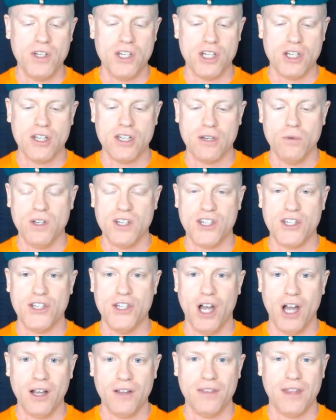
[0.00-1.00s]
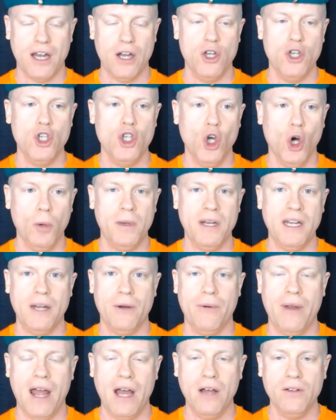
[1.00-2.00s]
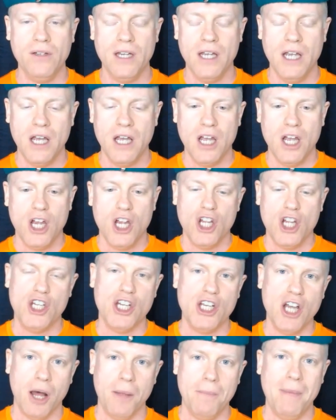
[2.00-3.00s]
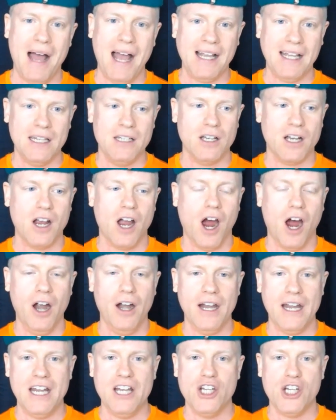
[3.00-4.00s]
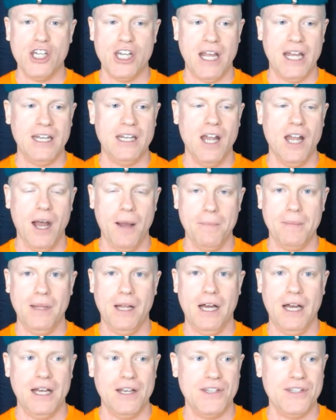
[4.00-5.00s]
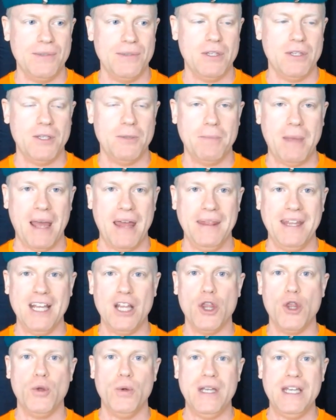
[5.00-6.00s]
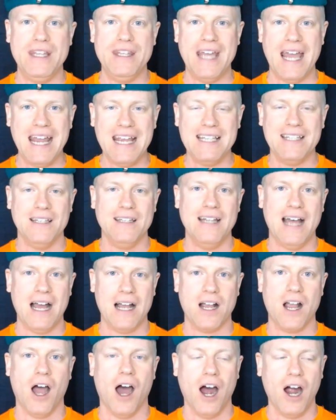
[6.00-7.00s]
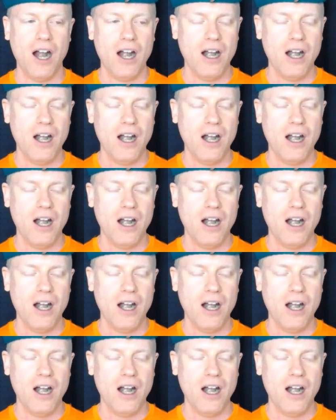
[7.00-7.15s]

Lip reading: She was stuck there, nobody around. She got back in the car, and she ended up spending 3 days in that car.